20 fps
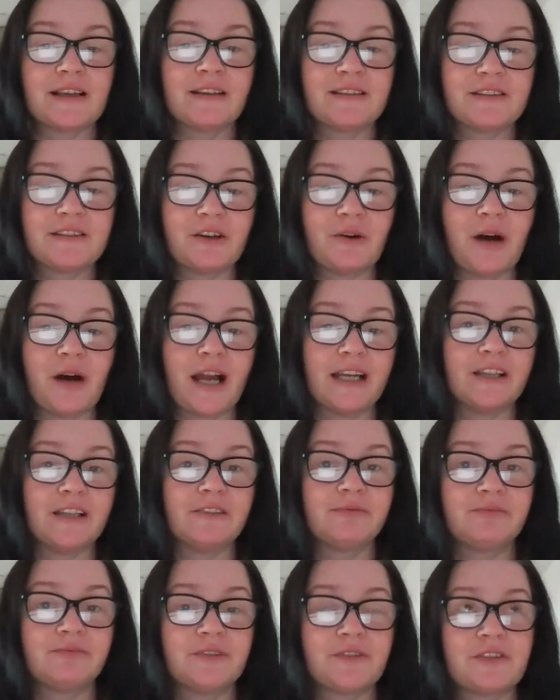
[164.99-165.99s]
So
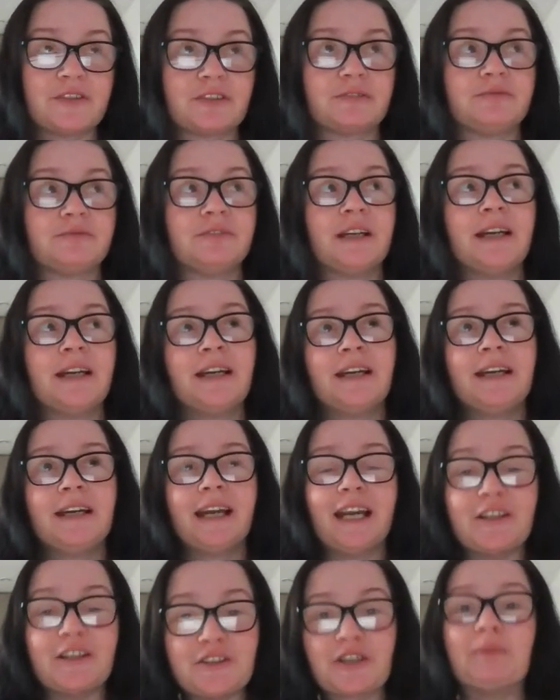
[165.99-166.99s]

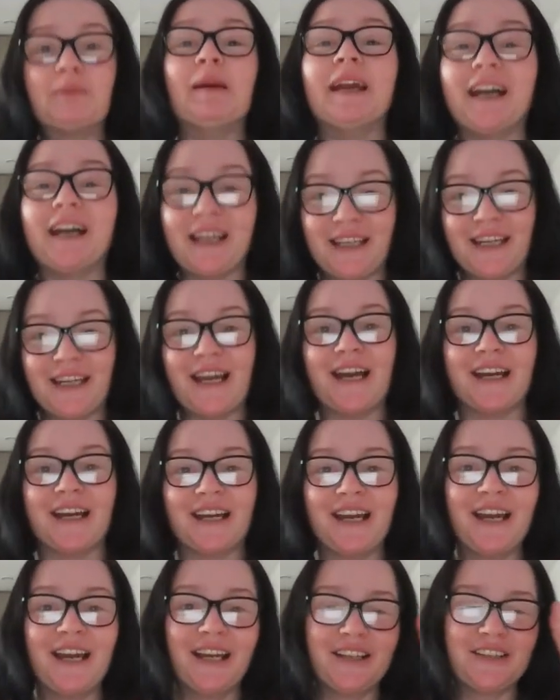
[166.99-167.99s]
it took me a year
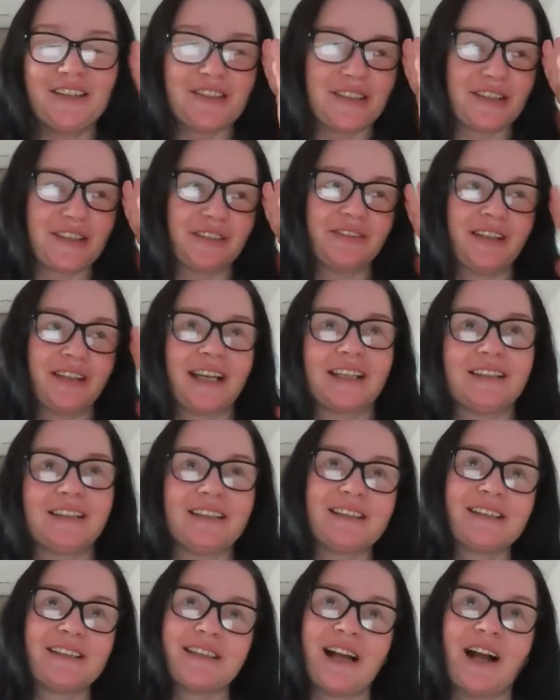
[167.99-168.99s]
to sort of like
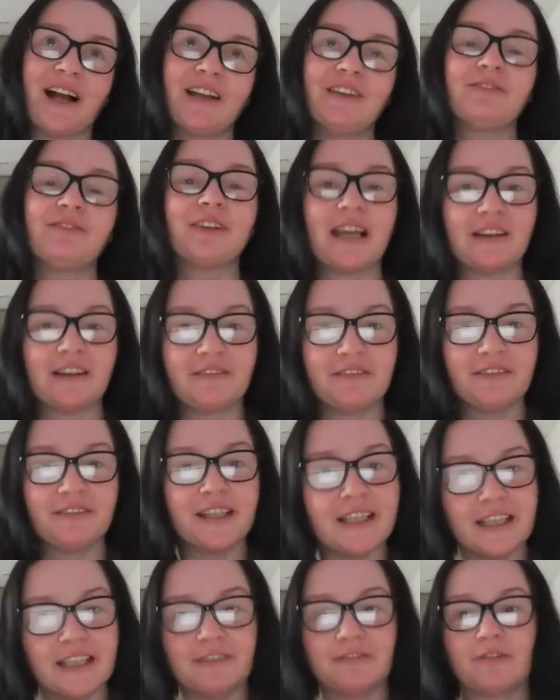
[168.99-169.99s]
decide what I
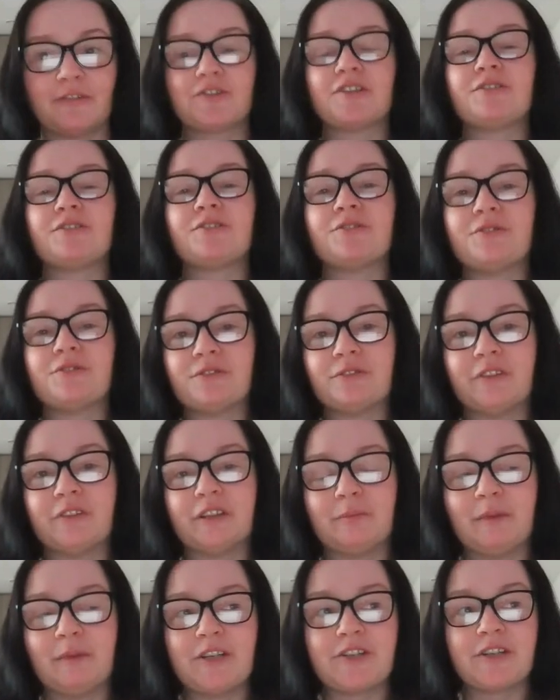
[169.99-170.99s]
really wanted to do with
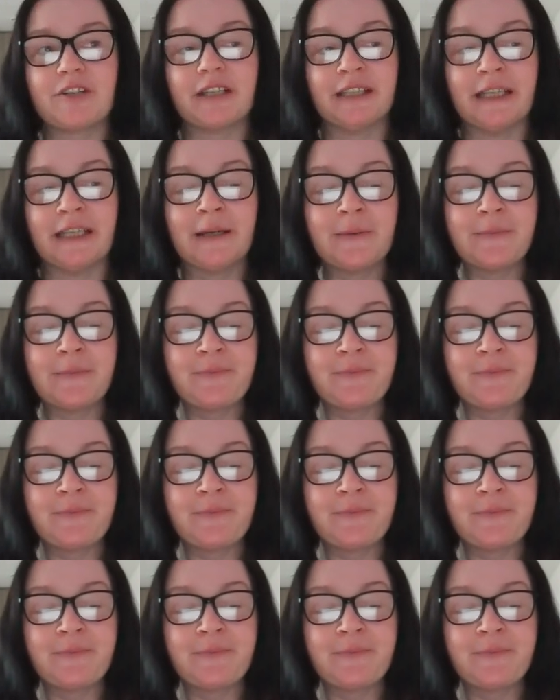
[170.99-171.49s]
Midjourney.